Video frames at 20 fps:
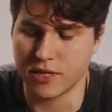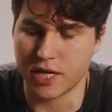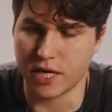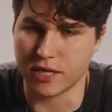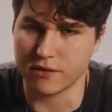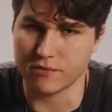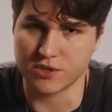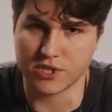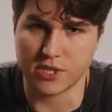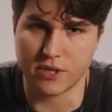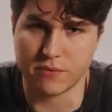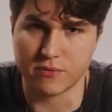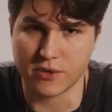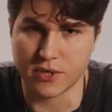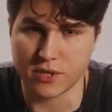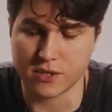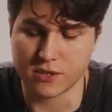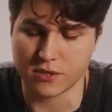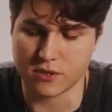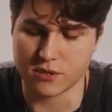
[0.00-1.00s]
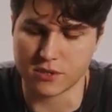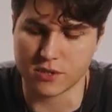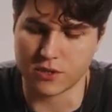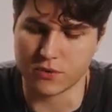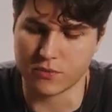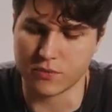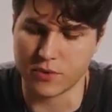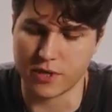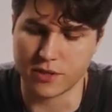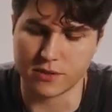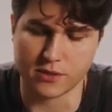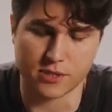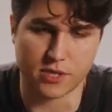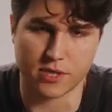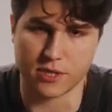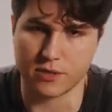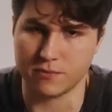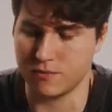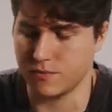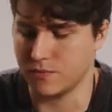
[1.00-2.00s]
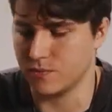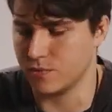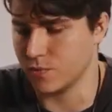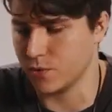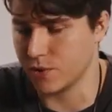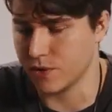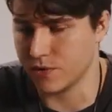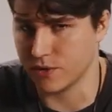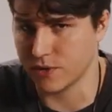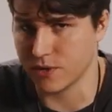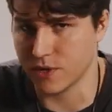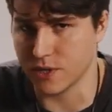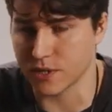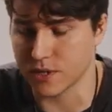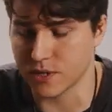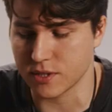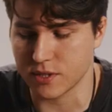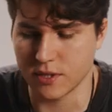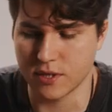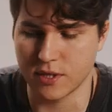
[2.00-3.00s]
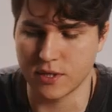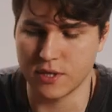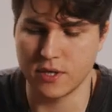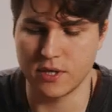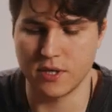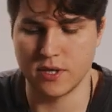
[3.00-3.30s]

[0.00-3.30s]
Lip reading: kind of shape things in a certain way and say, what do you think of this?